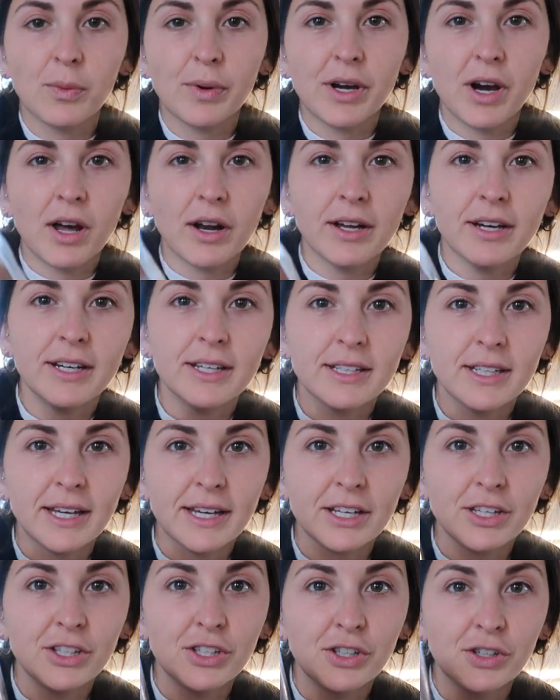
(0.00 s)
We got it in
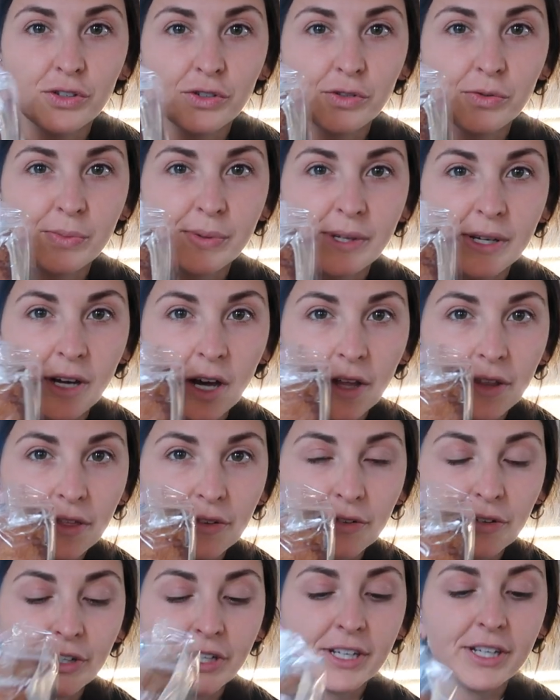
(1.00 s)
like cubes, I got
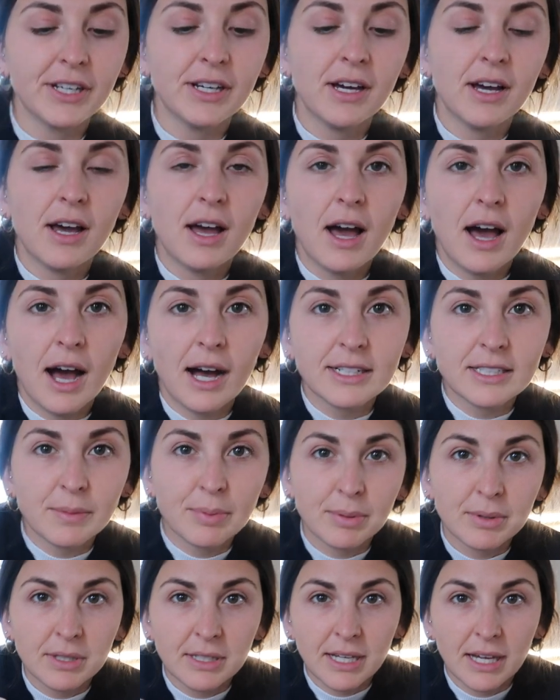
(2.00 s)
three. I
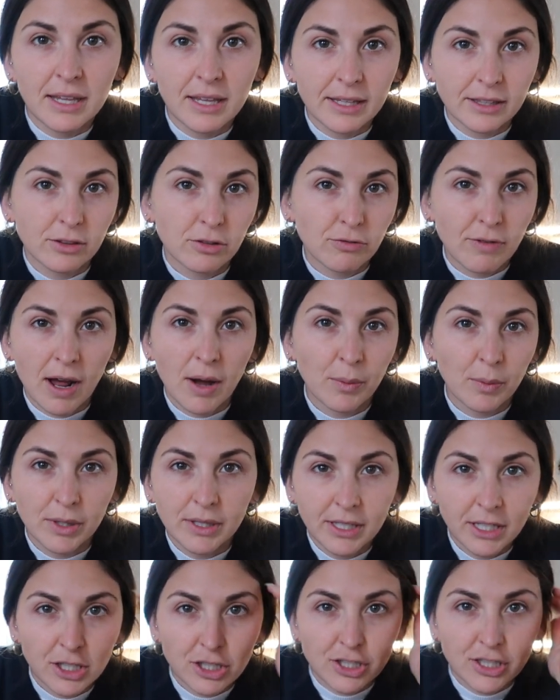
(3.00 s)
typically get like the round
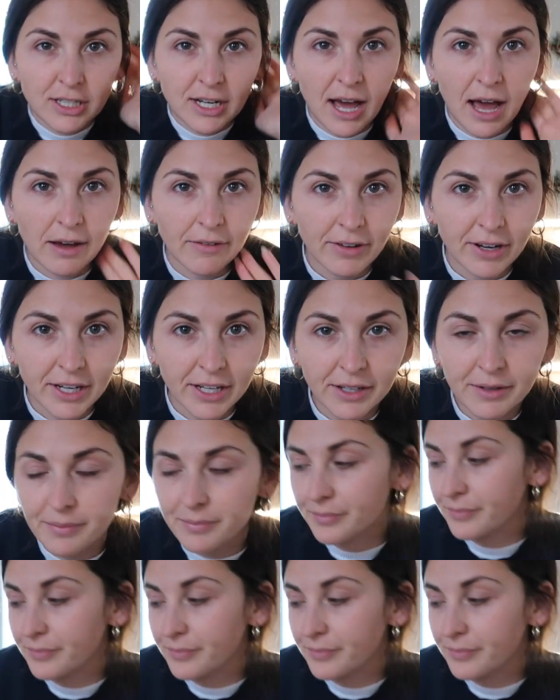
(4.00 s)
one, they just didn't have any.